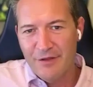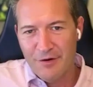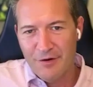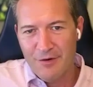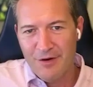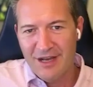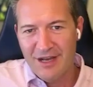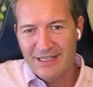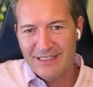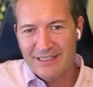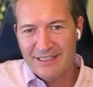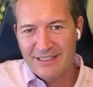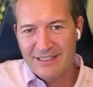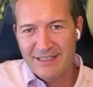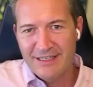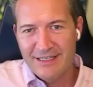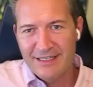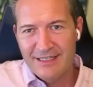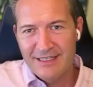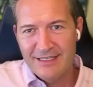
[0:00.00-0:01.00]
horizon.
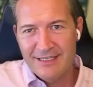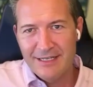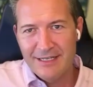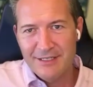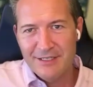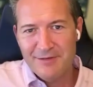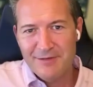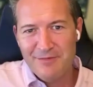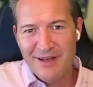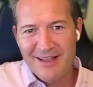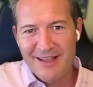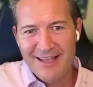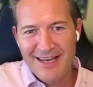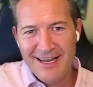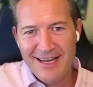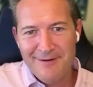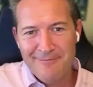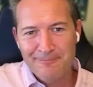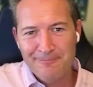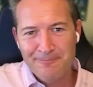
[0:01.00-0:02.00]
Can you tell us about
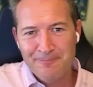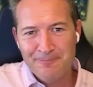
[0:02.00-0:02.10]
that?